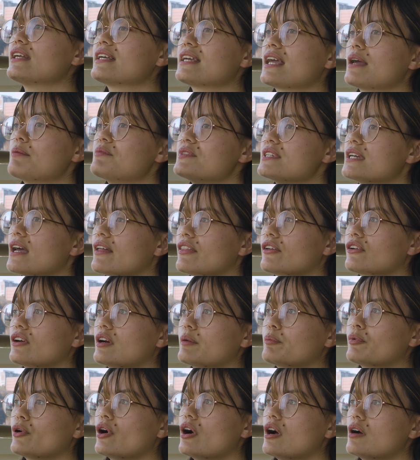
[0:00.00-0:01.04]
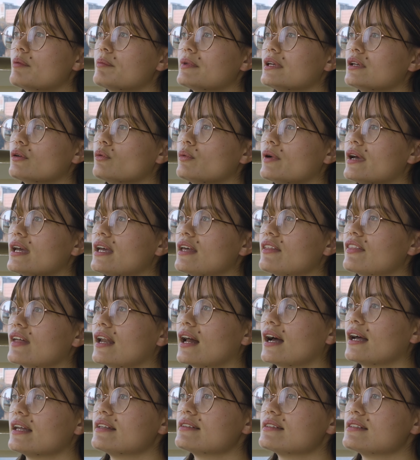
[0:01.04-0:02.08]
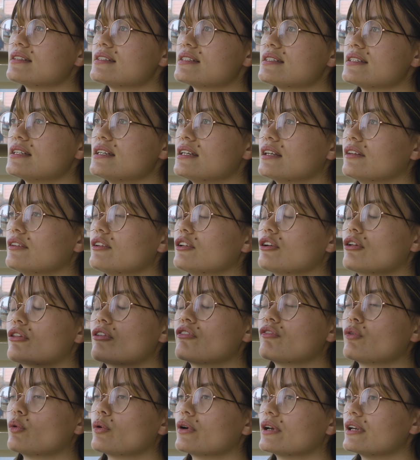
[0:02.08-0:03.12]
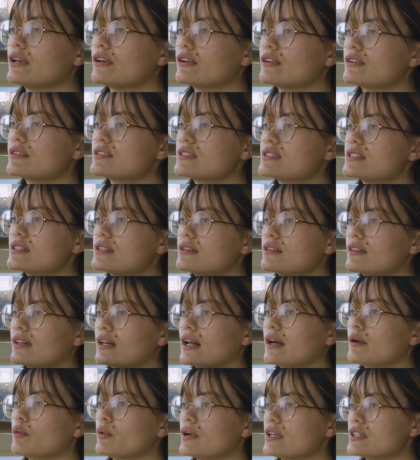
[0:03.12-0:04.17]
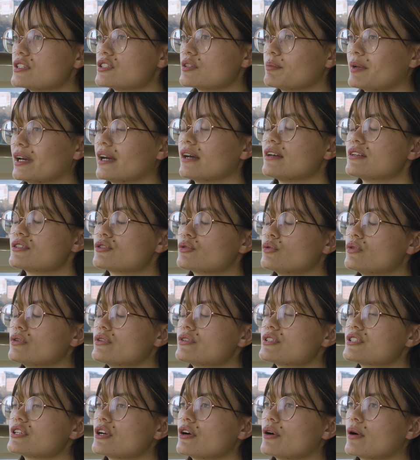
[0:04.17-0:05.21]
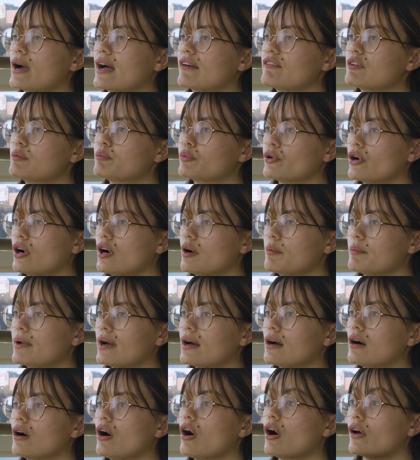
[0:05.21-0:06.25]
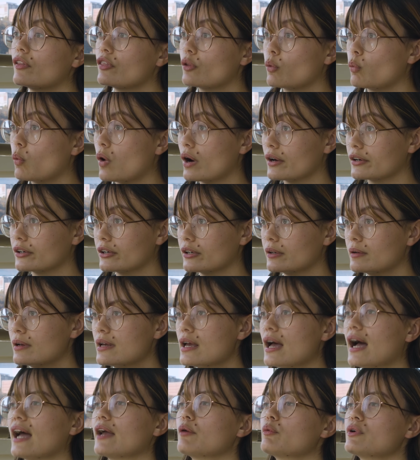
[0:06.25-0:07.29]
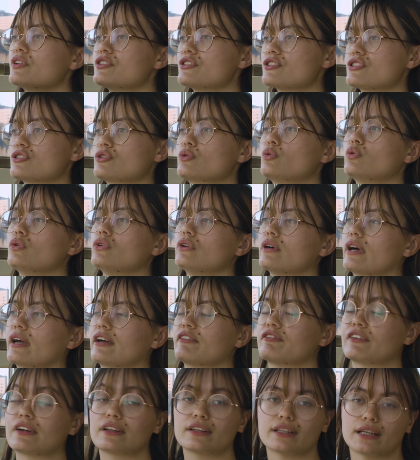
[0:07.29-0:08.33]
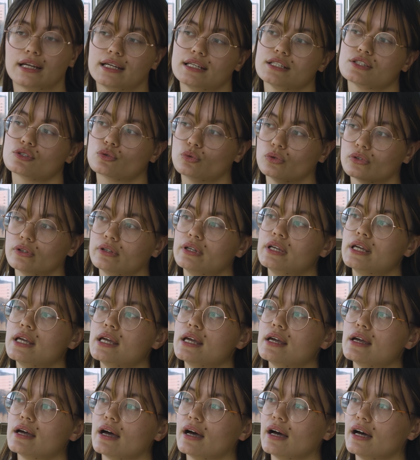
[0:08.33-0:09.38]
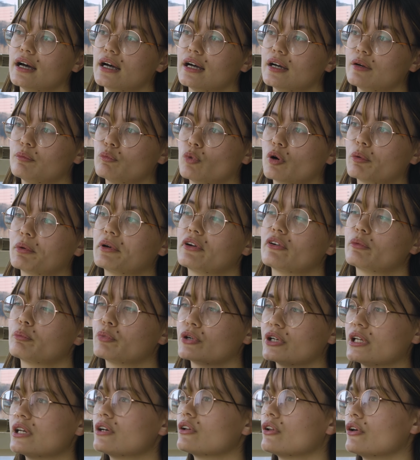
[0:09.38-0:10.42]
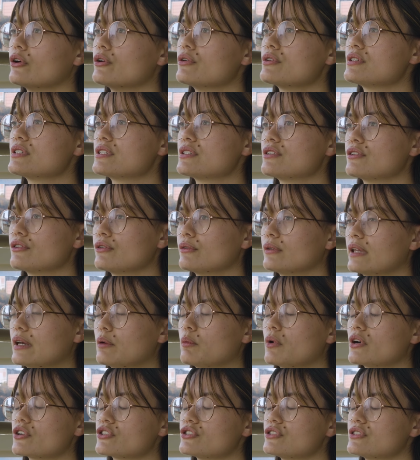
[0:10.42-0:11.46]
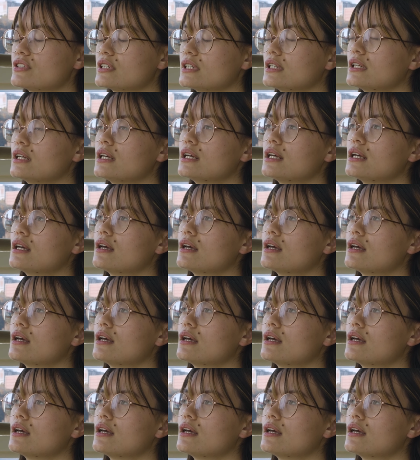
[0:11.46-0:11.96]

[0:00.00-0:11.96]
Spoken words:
came together at prom in a way that I didn't see in, the 4 years that I went to my high school. So having prom on the water, I went to school at Franklin High School, where we were pretty close to Lake Washington.